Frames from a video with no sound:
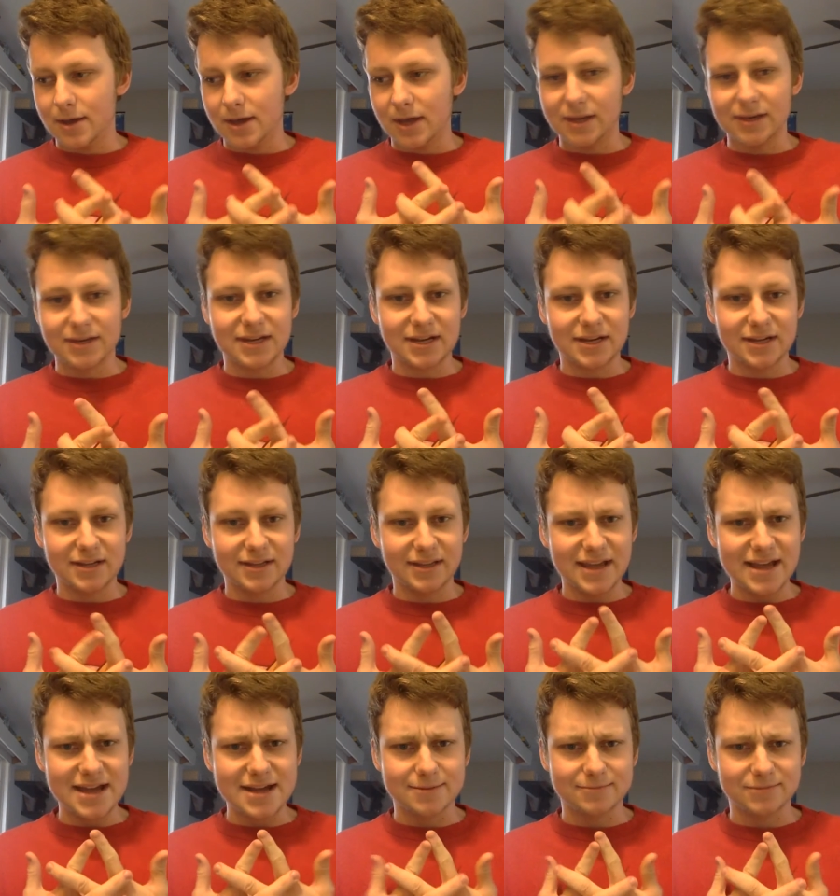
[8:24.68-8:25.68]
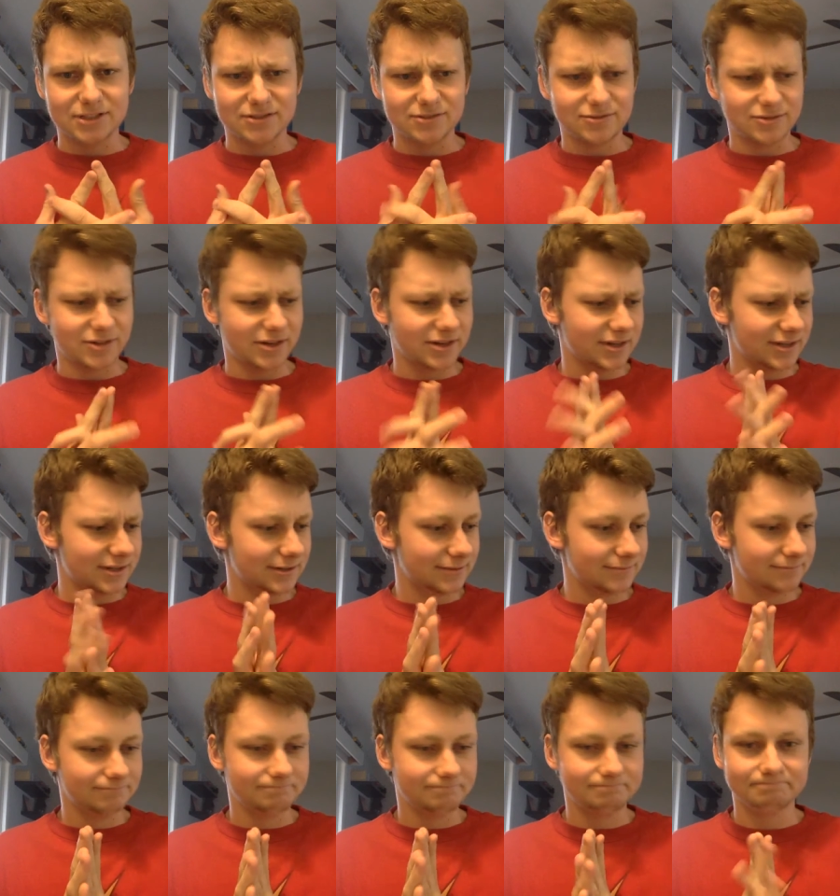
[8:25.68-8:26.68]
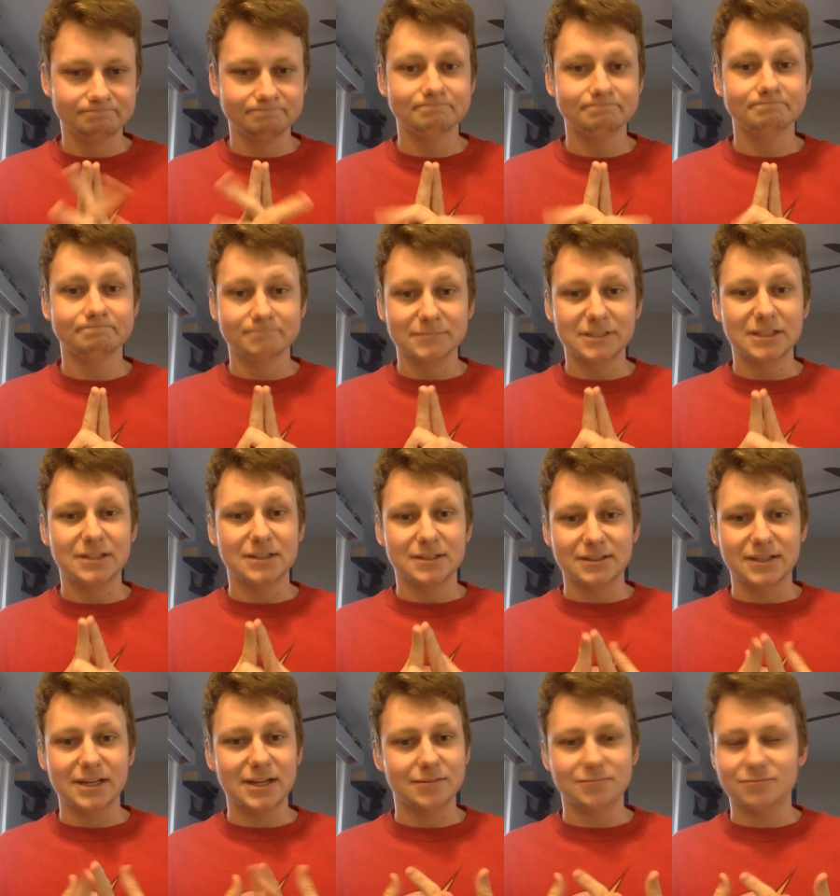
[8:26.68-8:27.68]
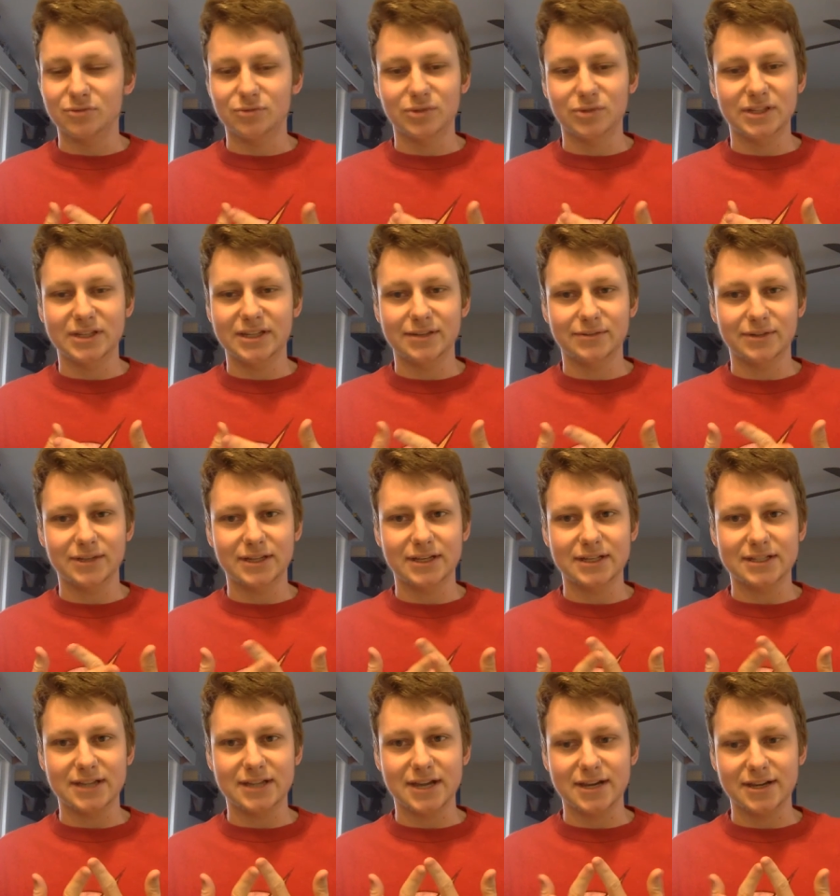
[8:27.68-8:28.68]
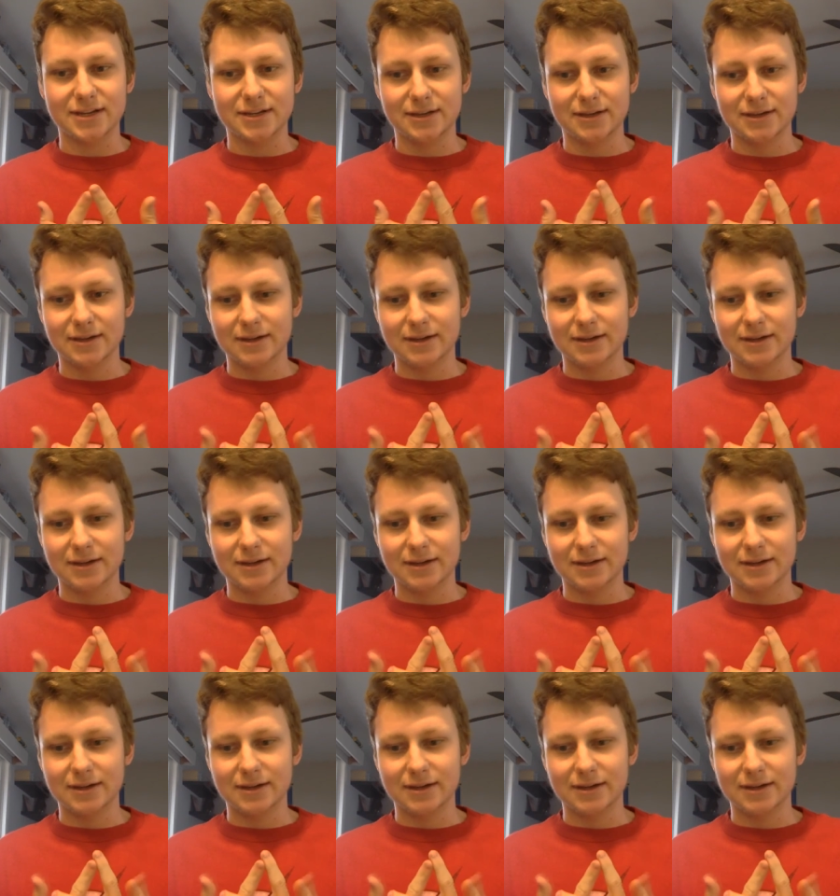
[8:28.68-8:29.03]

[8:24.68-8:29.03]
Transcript: and, uh, yeah, just trying to, yeah, really, really excited.